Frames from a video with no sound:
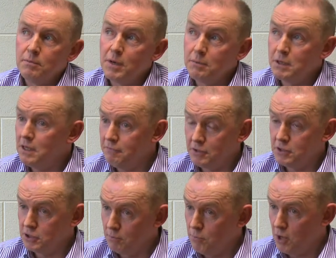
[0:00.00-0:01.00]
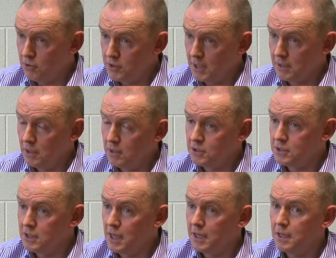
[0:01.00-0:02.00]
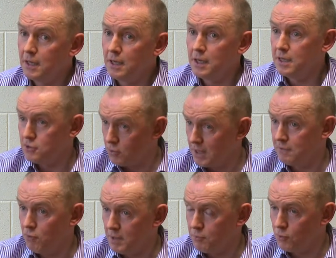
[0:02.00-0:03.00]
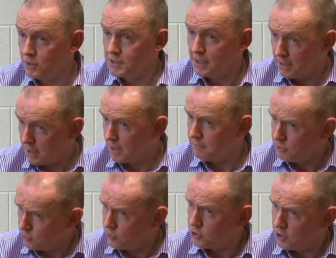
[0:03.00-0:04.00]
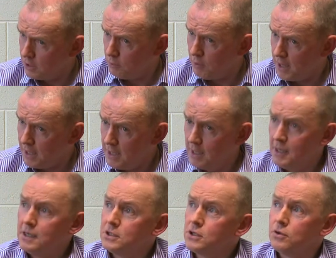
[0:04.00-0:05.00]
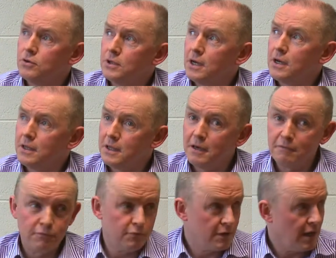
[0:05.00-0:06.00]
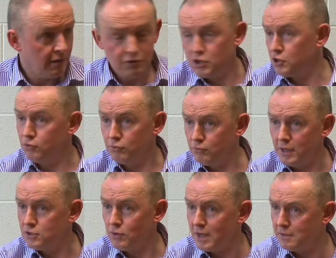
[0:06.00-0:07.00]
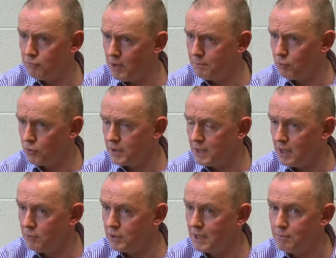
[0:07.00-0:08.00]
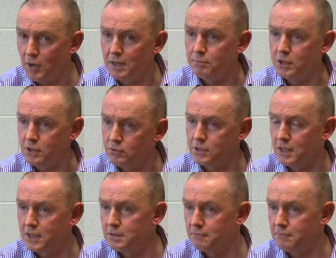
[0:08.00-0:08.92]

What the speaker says: maybe even some modern technologies like interactive whiteboards in a kind of a traditional way. So they have a new interactive whiteboard now, but they might be using it